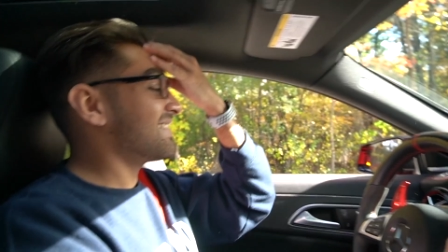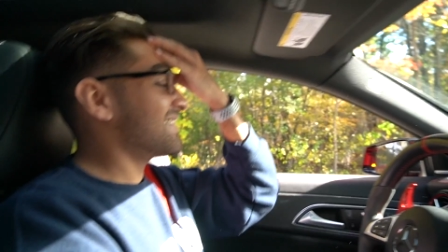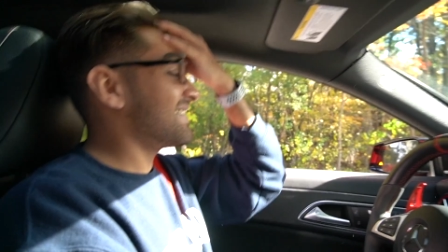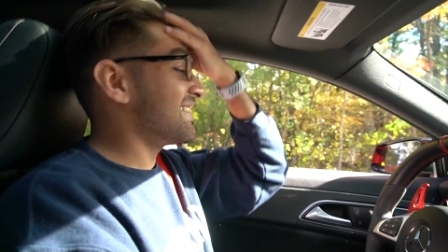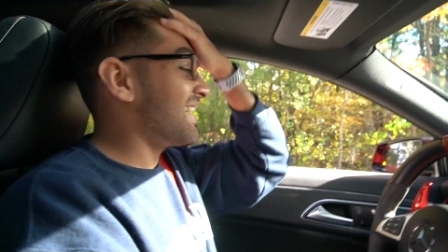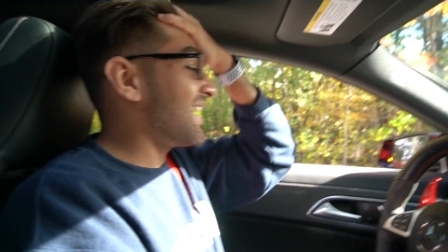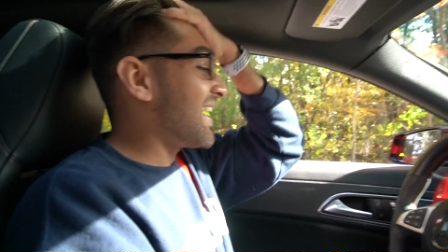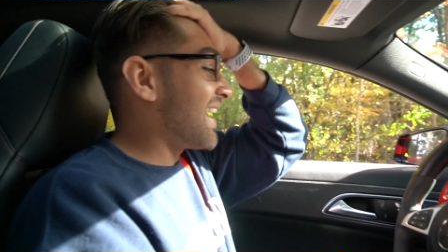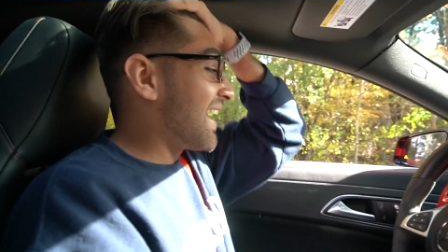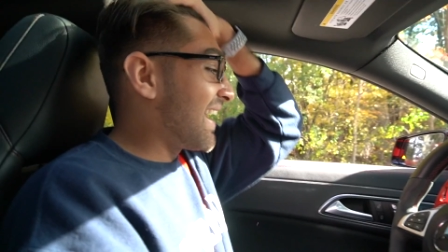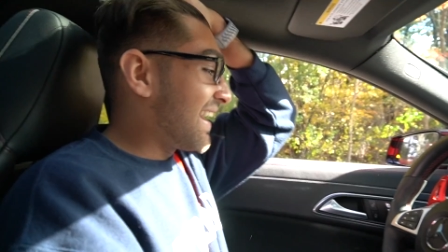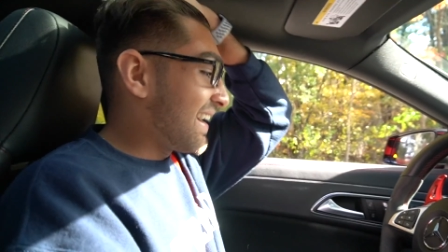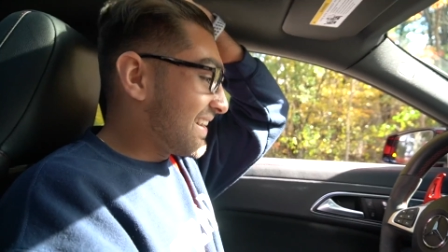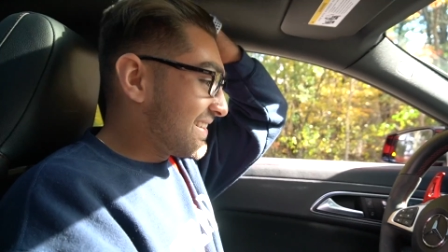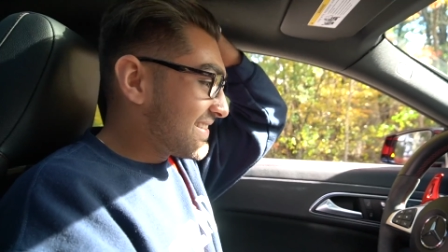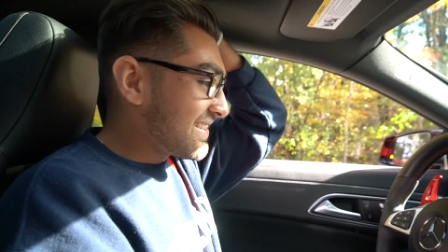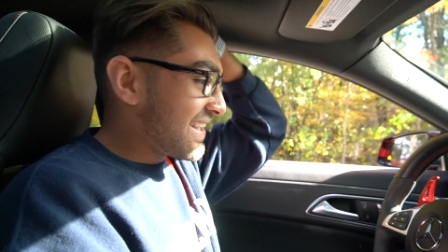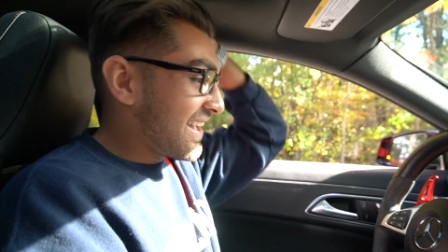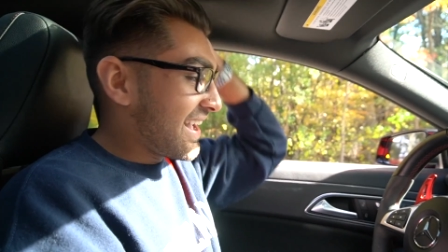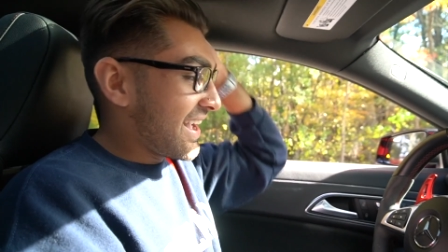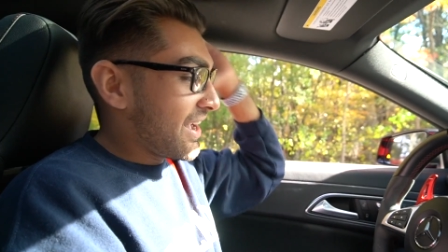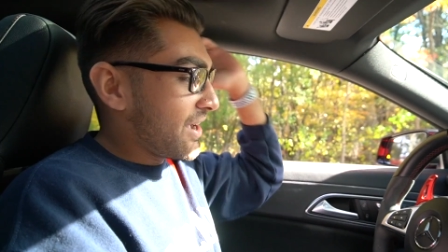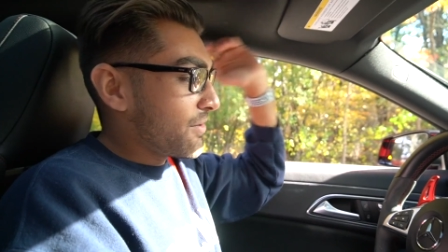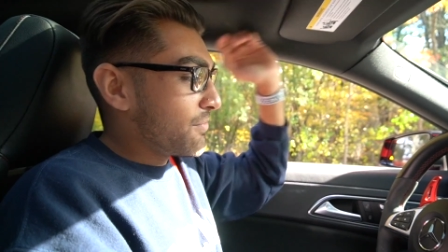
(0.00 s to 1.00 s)
Yeah,
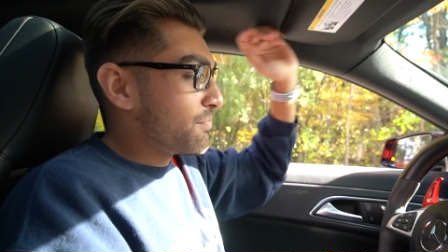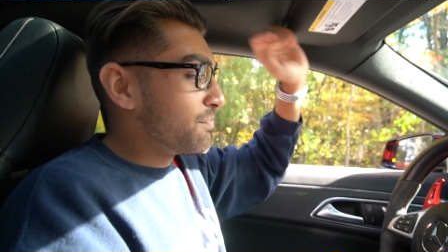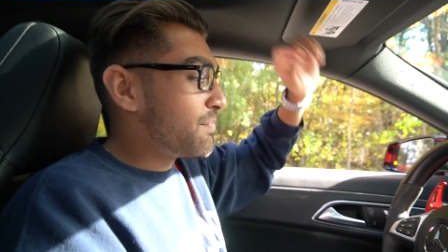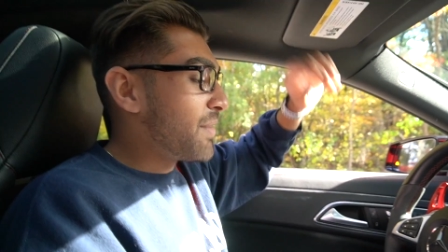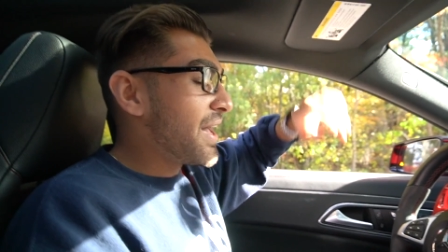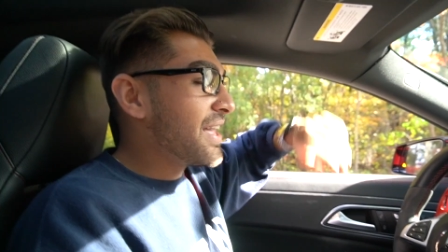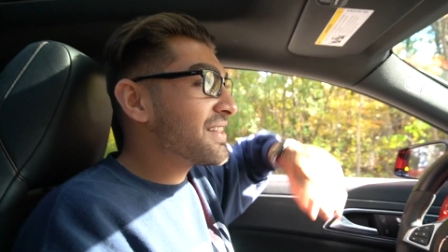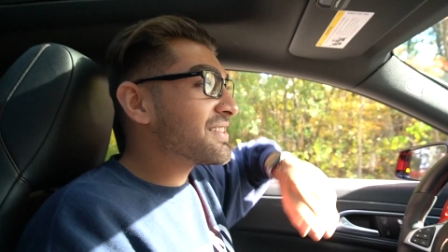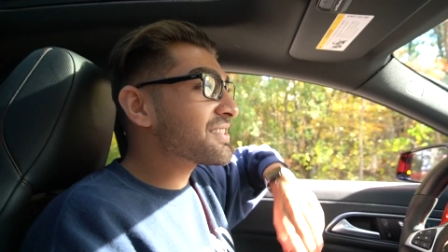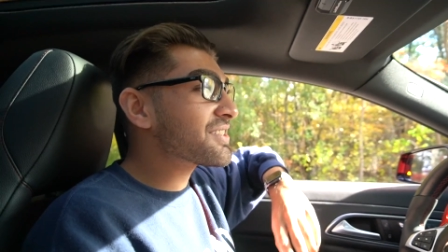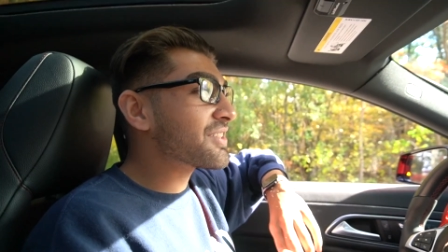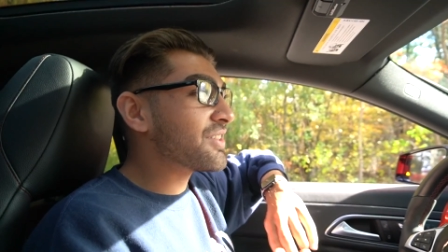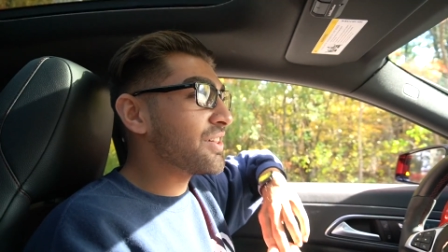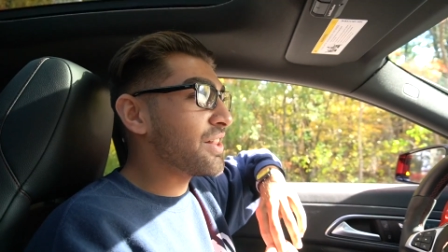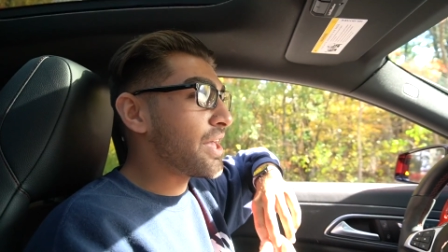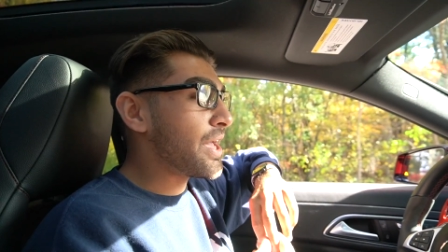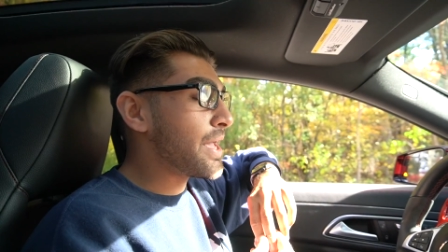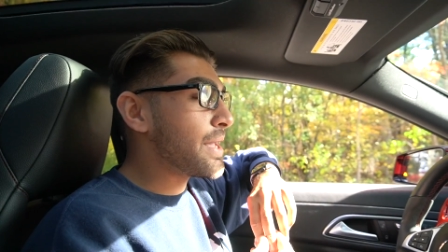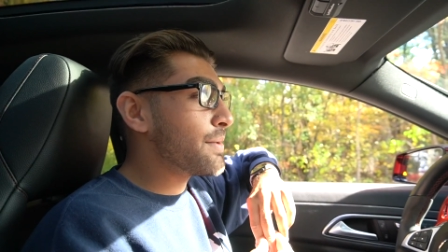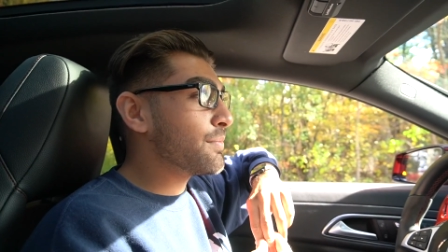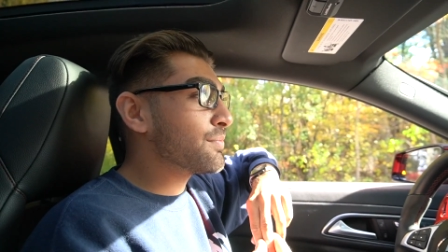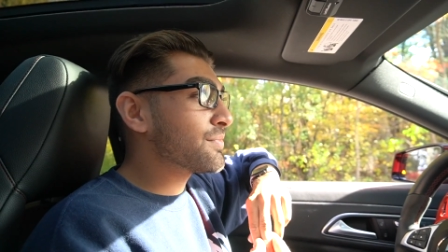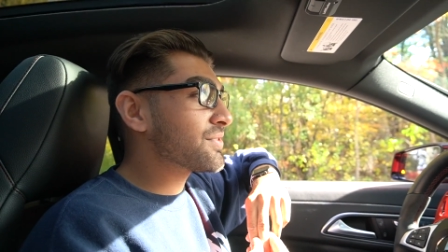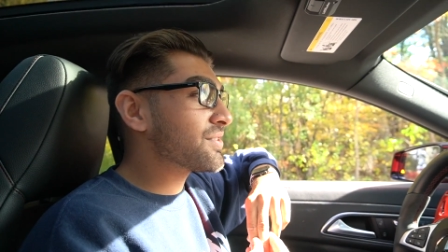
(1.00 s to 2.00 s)
yeah. Benz
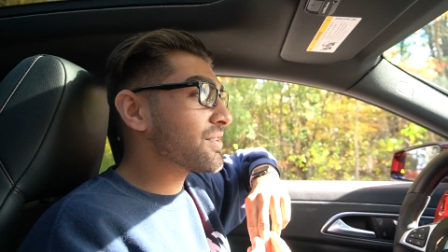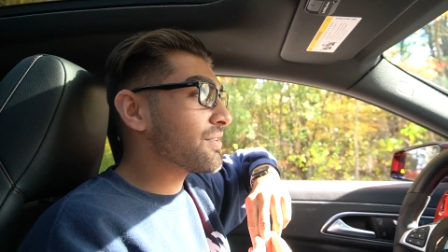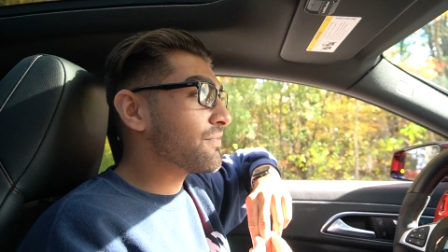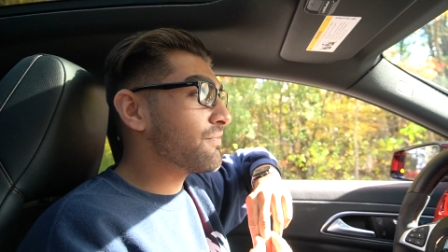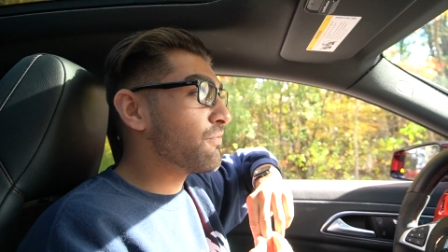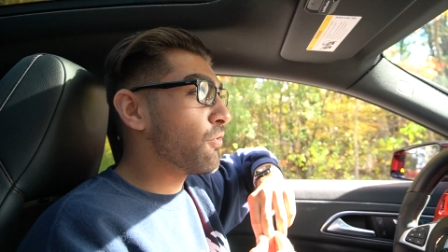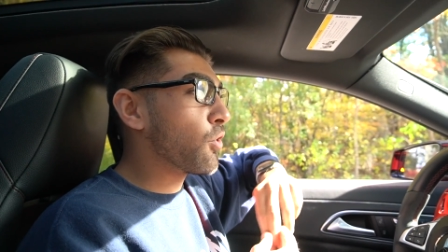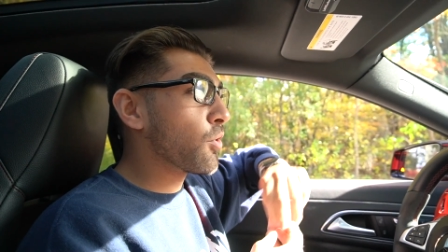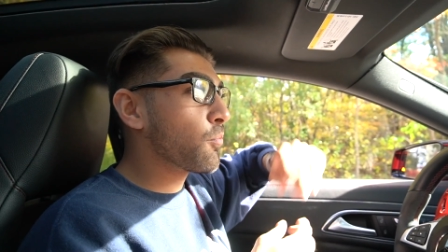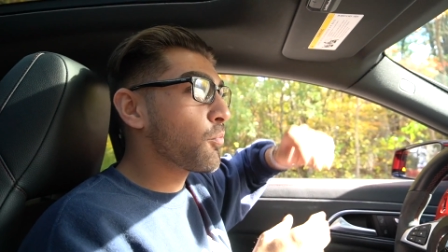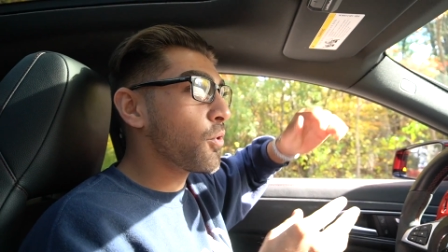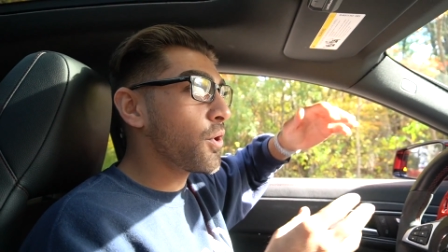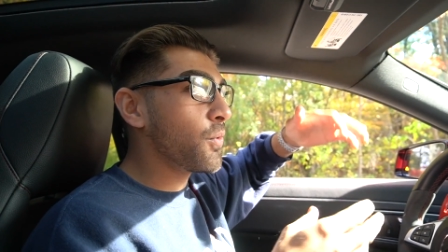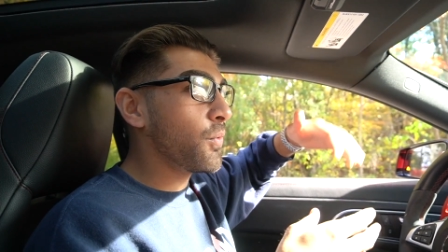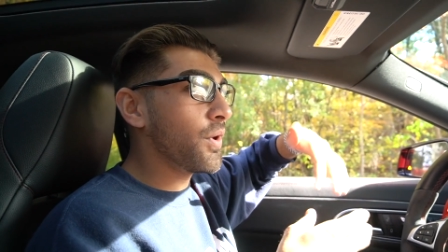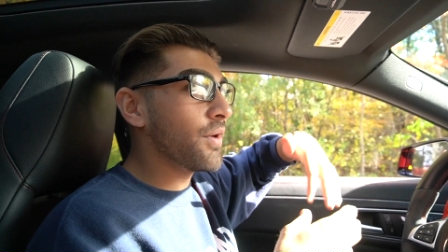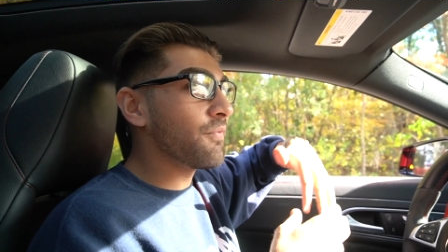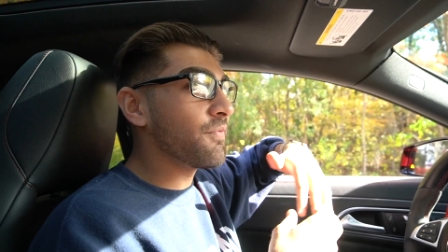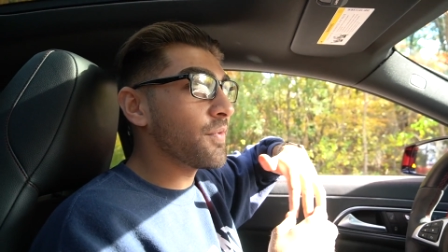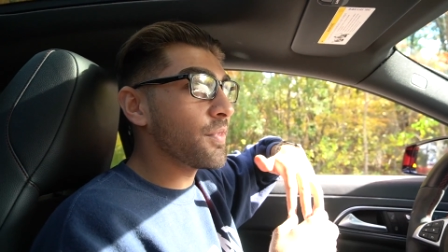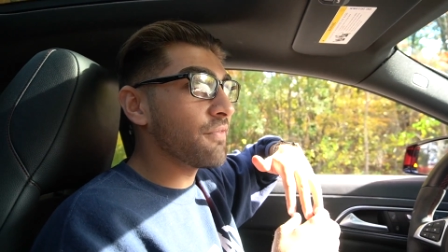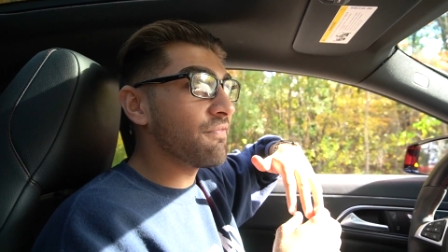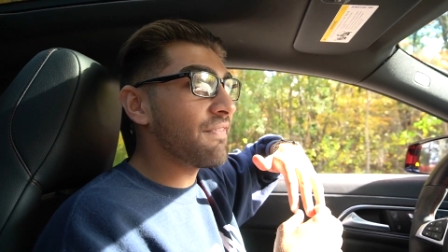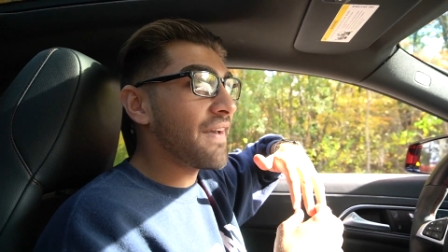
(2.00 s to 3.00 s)
claims four point one
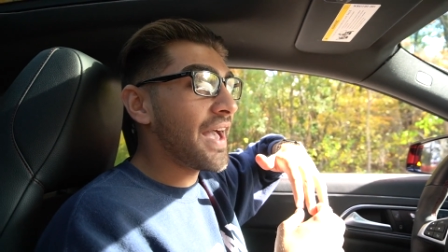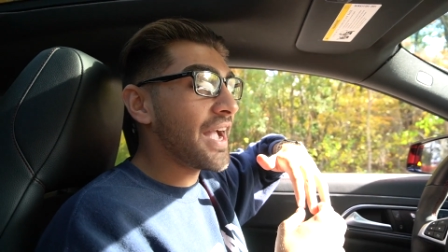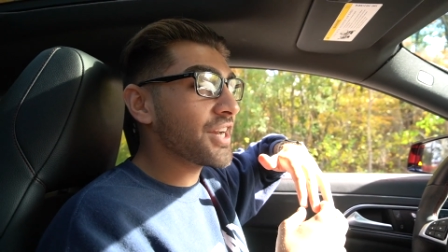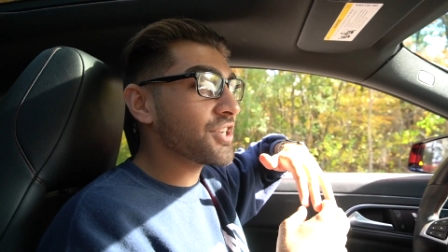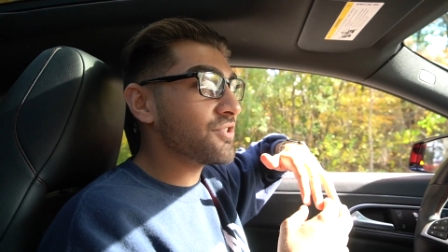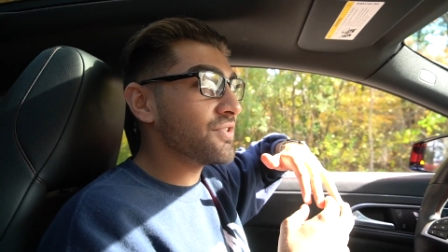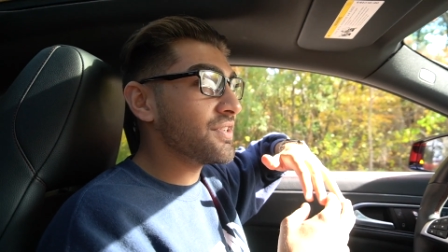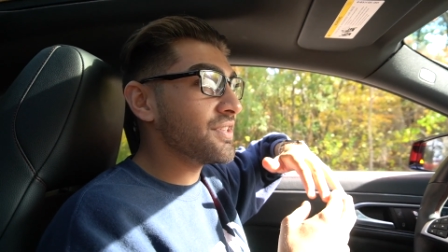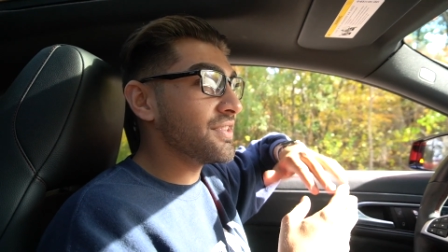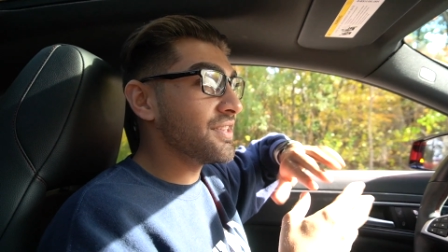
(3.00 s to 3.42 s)
from the factory.